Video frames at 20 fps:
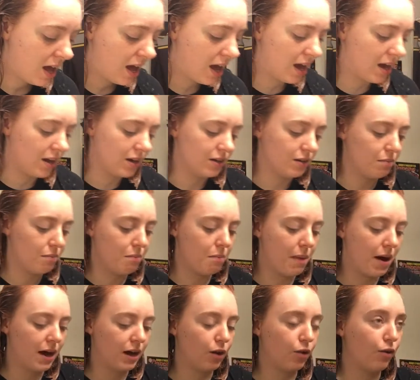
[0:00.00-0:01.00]
And
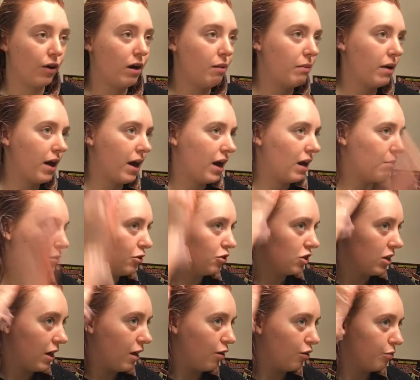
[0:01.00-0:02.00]
my grandma had a bunch
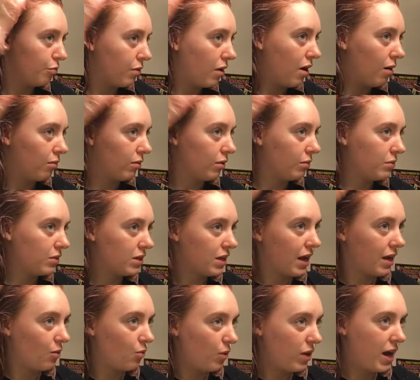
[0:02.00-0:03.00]
of health problems,
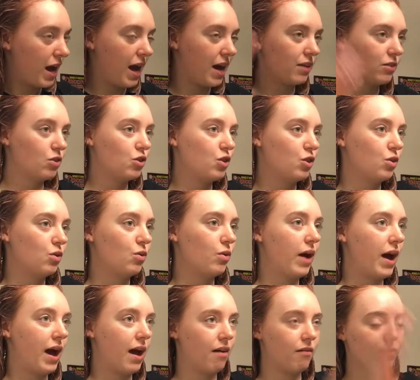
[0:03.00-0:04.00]
and we had to
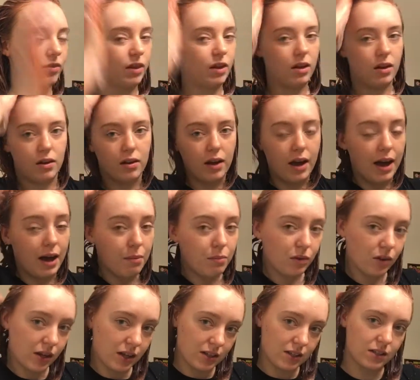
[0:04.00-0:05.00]
have the
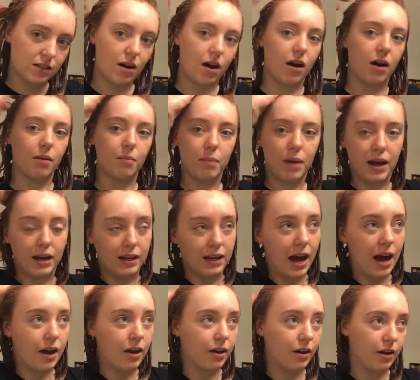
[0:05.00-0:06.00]
ambulance come and
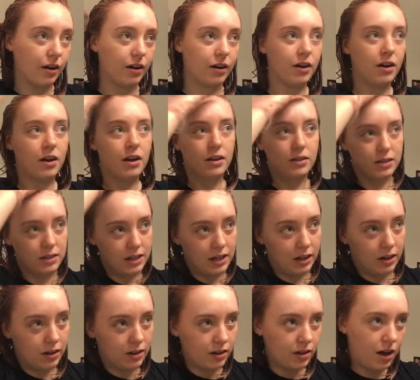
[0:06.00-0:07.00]
get her to take
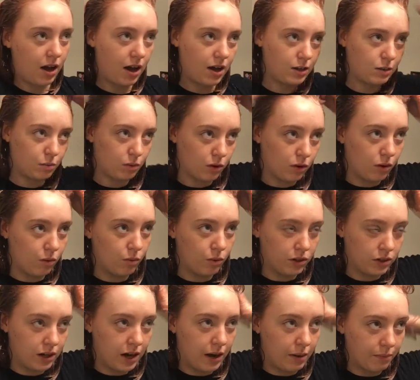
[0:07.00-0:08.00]
her to the hospital
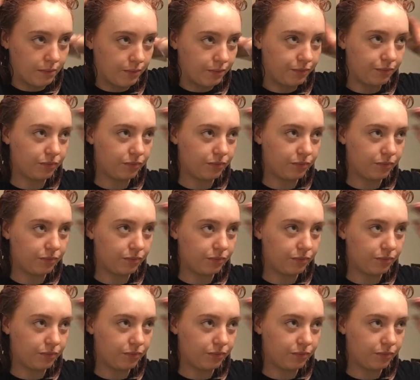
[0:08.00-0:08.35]
one time.